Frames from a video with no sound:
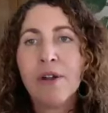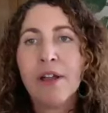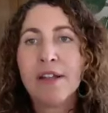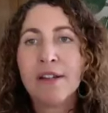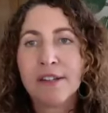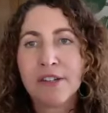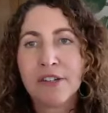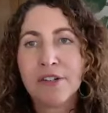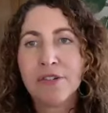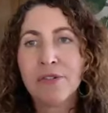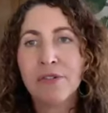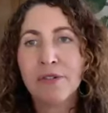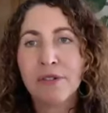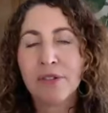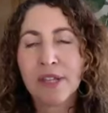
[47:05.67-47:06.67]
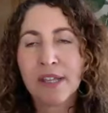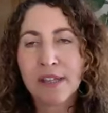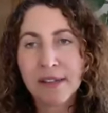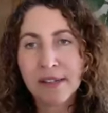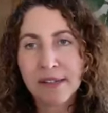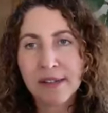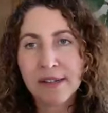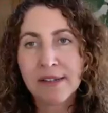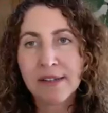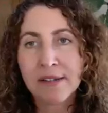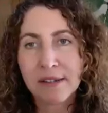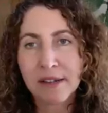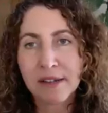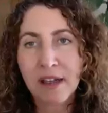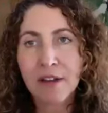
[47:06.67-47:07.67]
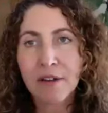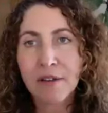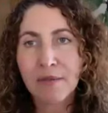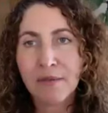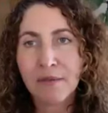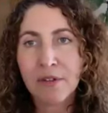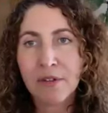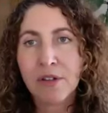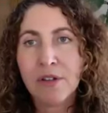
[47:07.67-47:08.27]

greatest truth is this kind of